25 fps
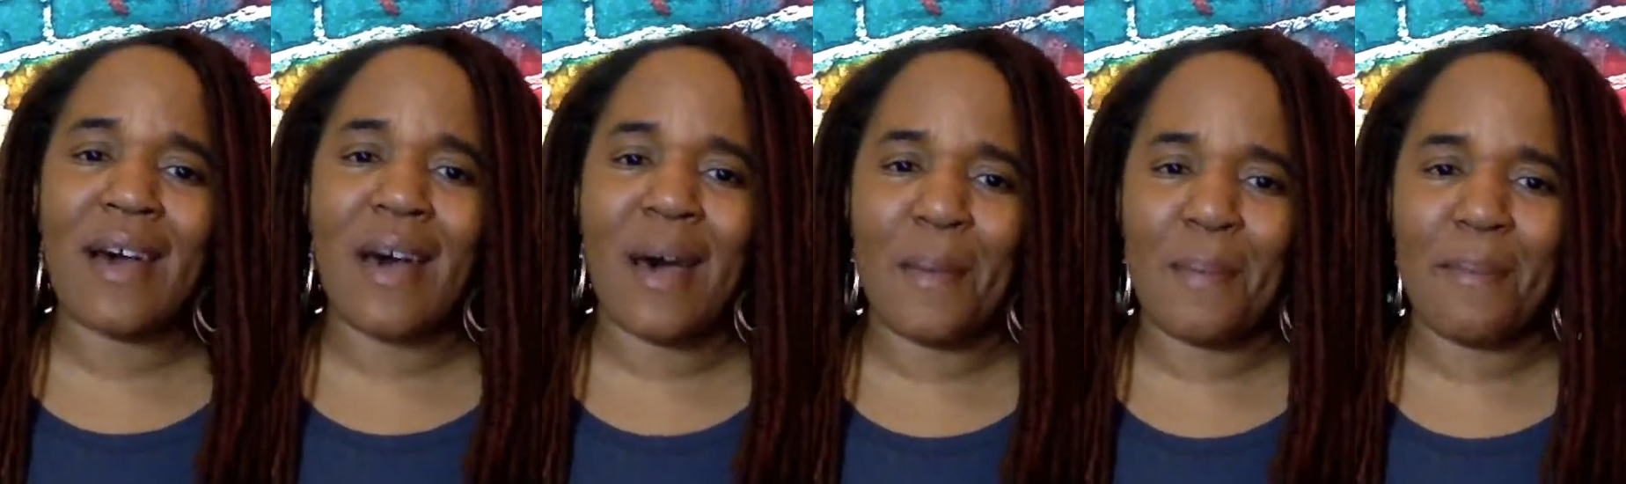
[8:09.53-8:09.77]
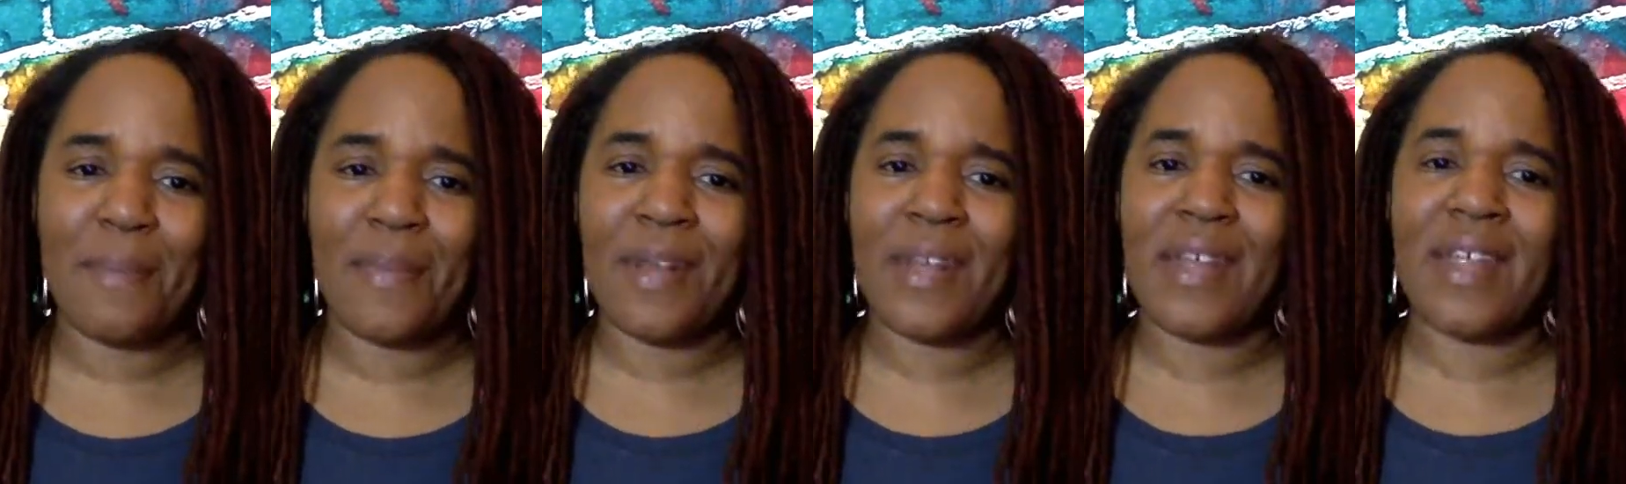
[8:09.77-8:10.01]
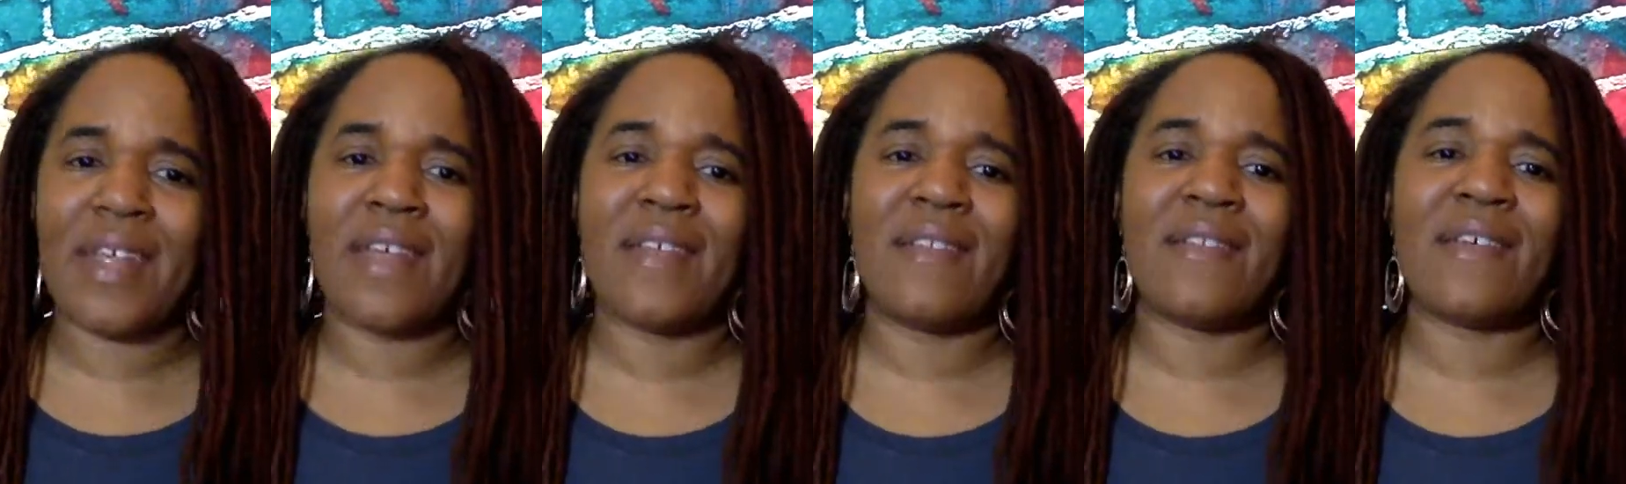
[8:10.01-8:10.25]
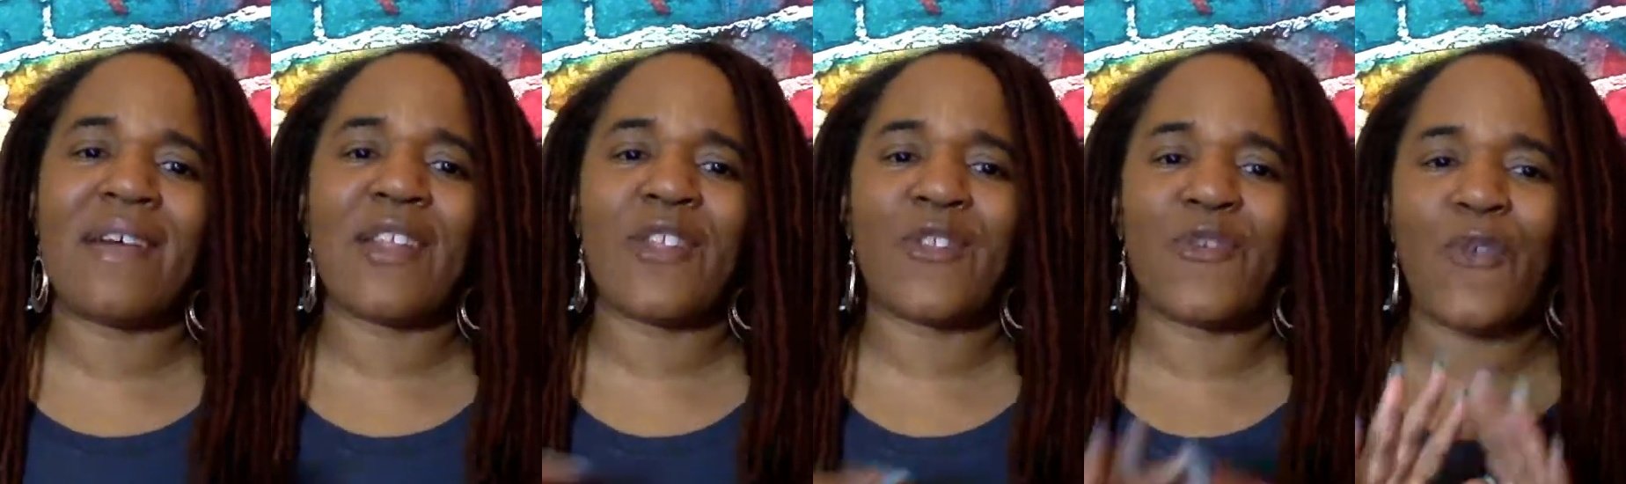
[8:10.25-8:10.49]
company
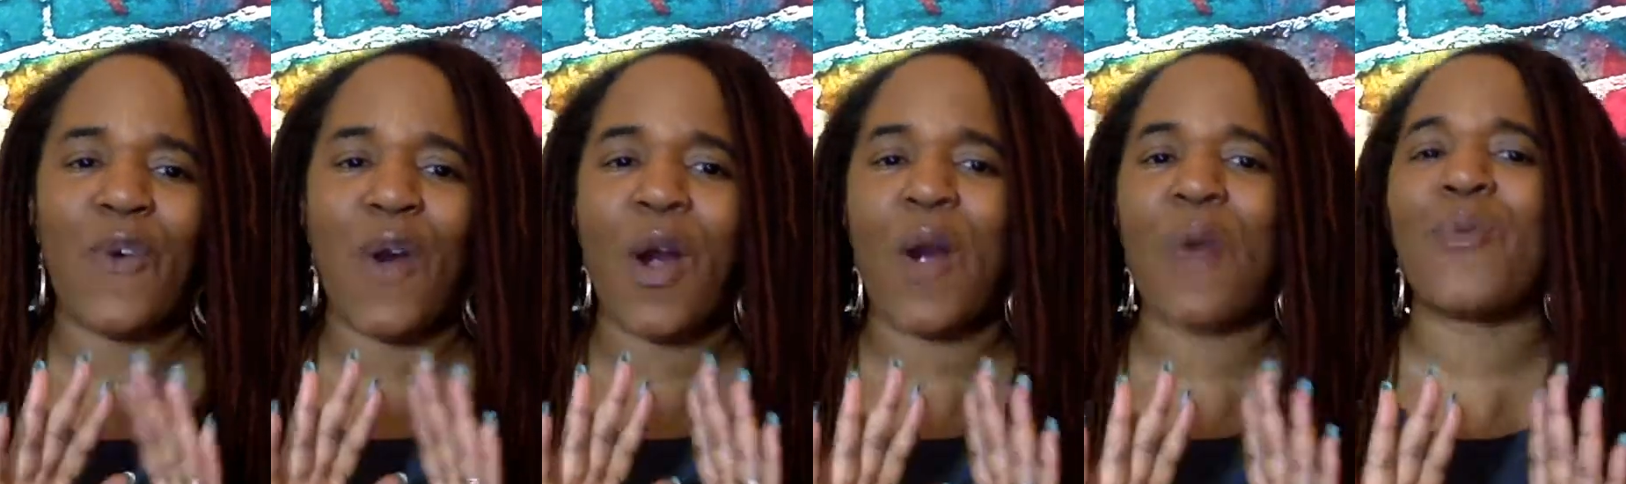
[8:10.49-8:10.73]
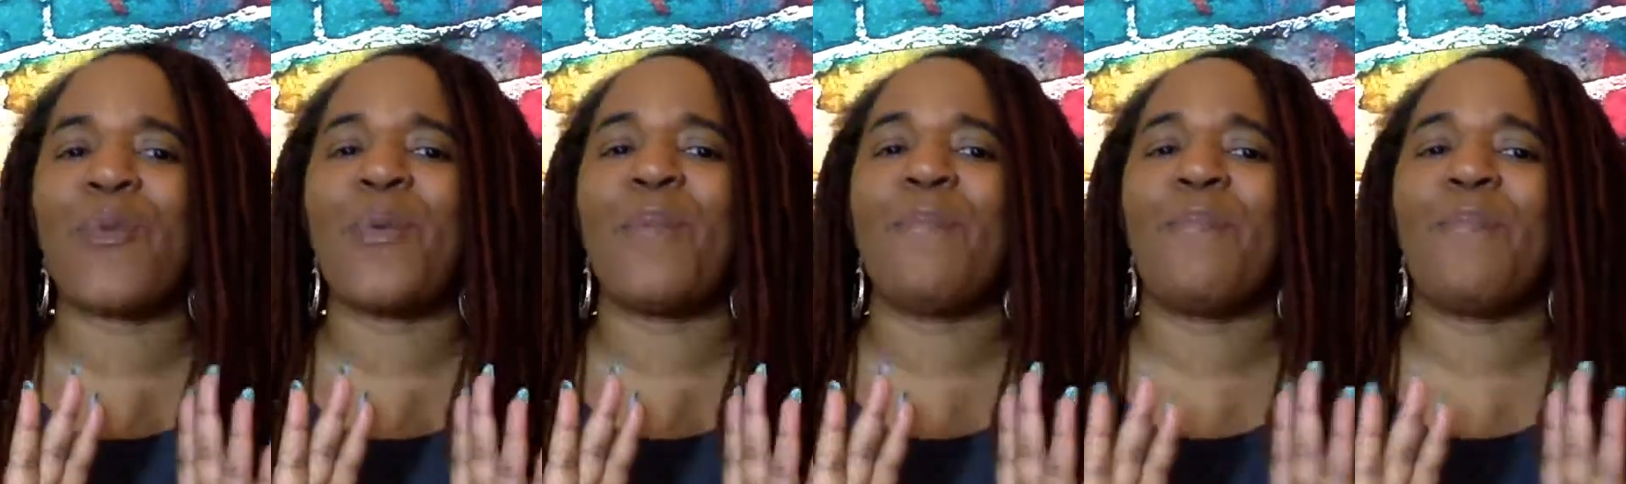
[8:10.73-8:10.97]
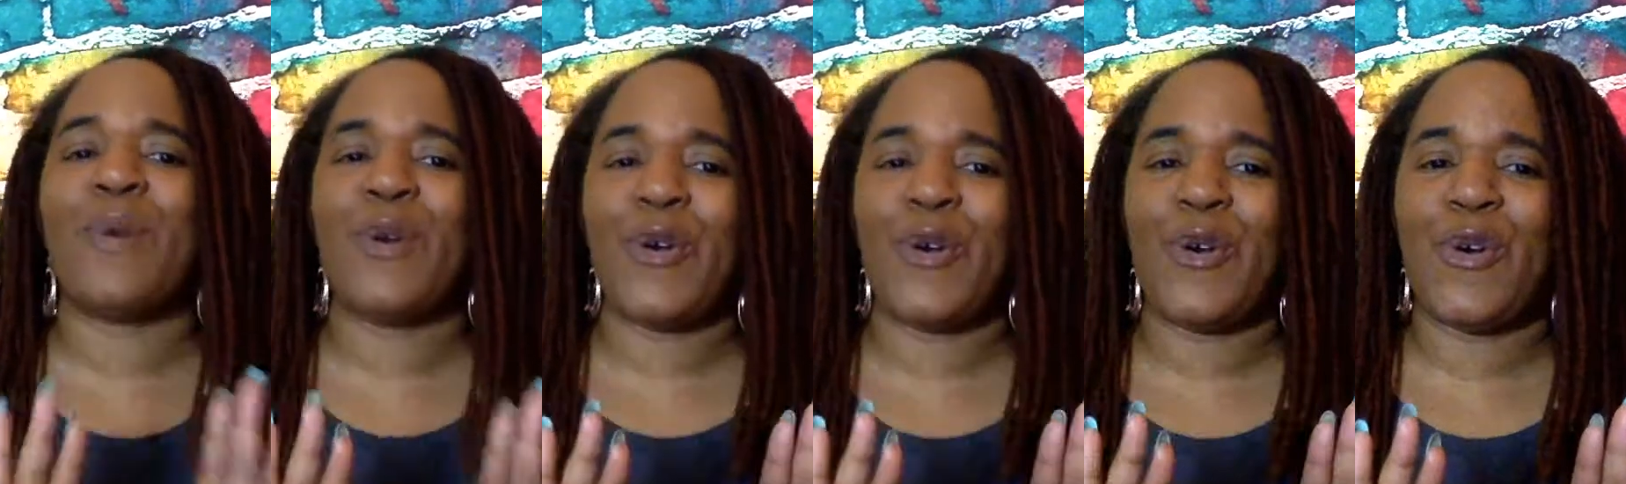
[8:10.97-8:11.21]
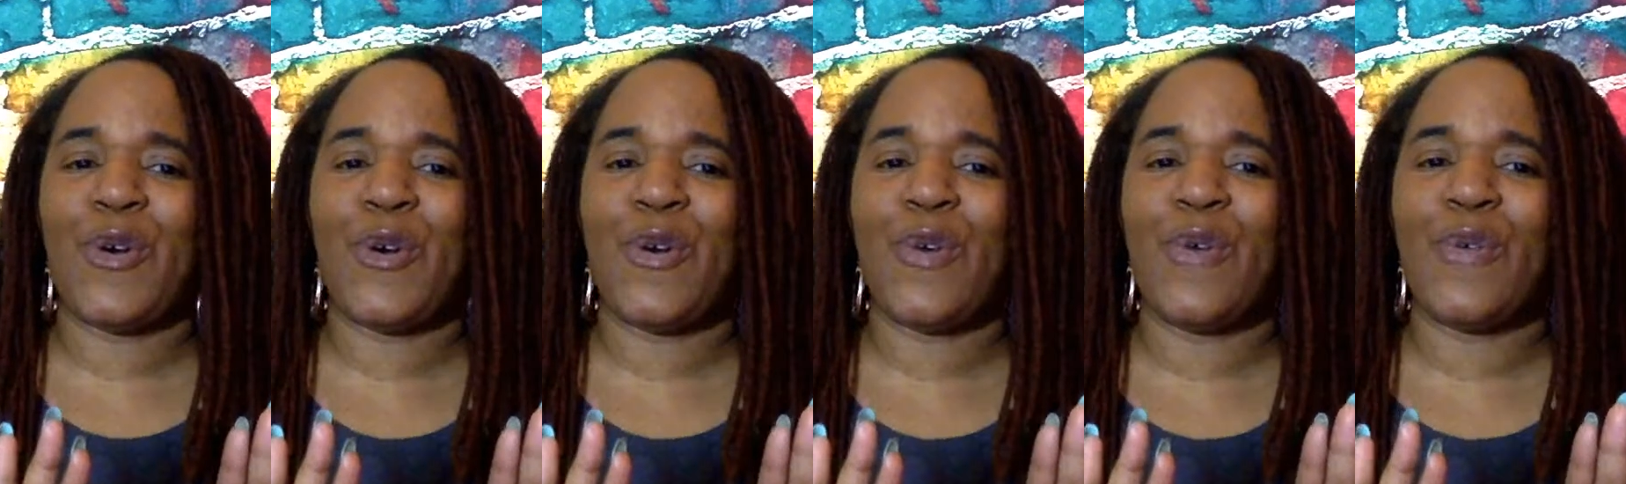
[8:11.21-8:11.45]
that's far
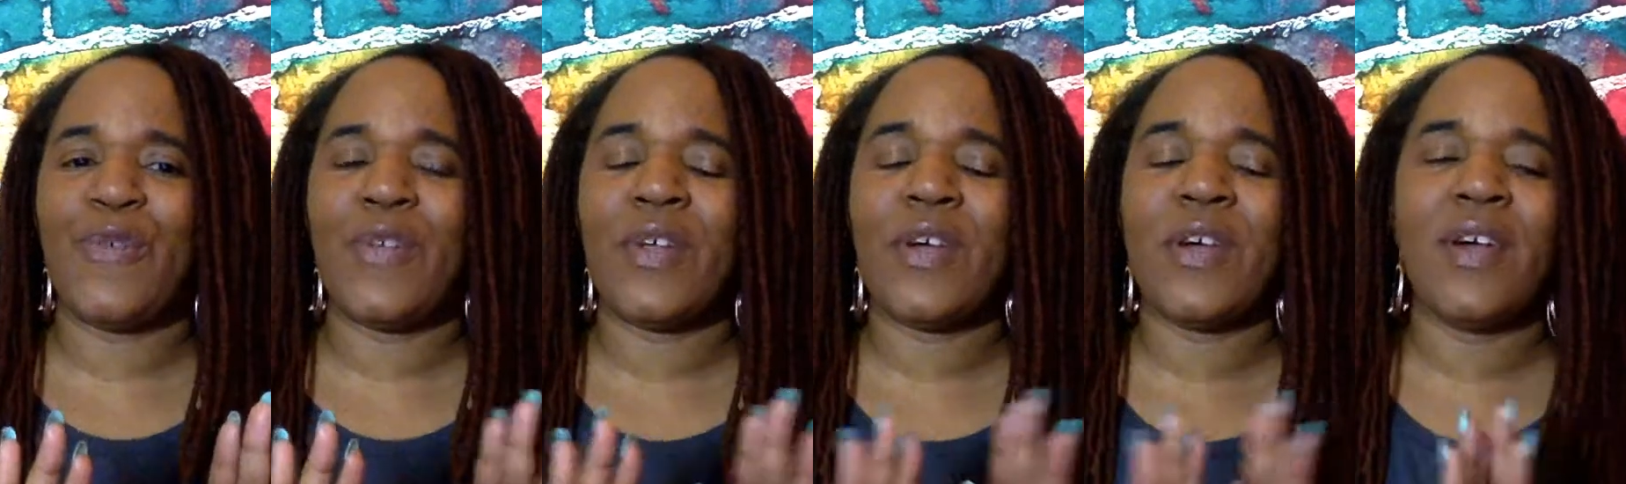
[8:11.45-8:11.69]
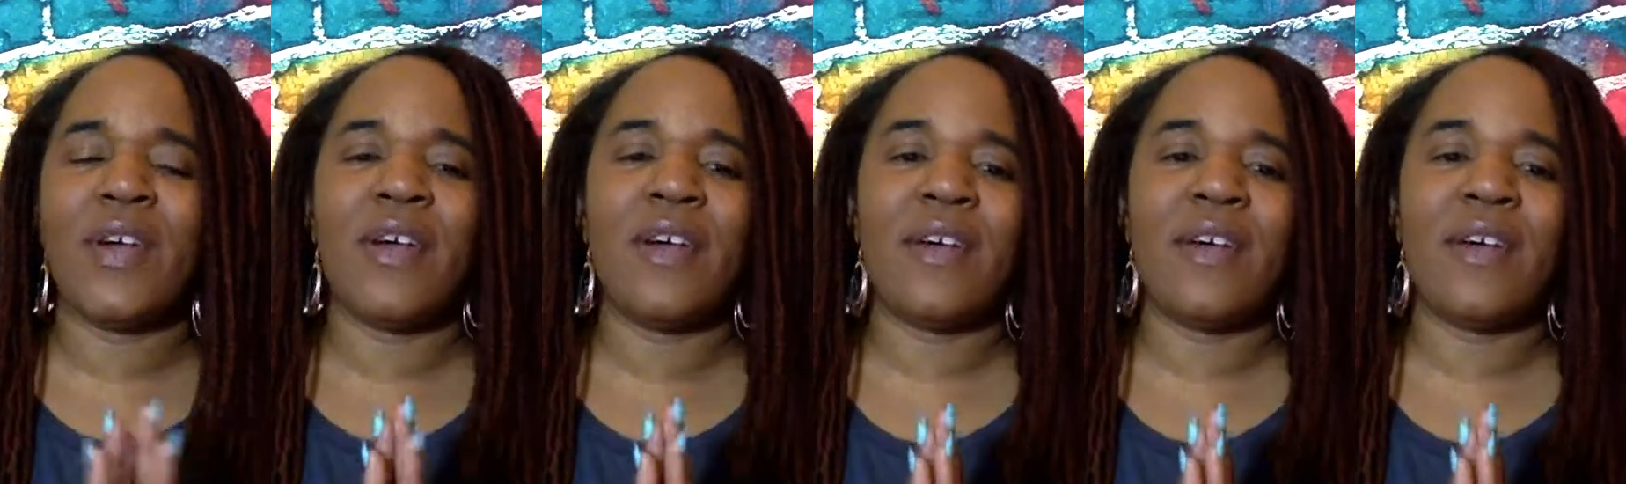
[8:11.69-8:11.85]
removed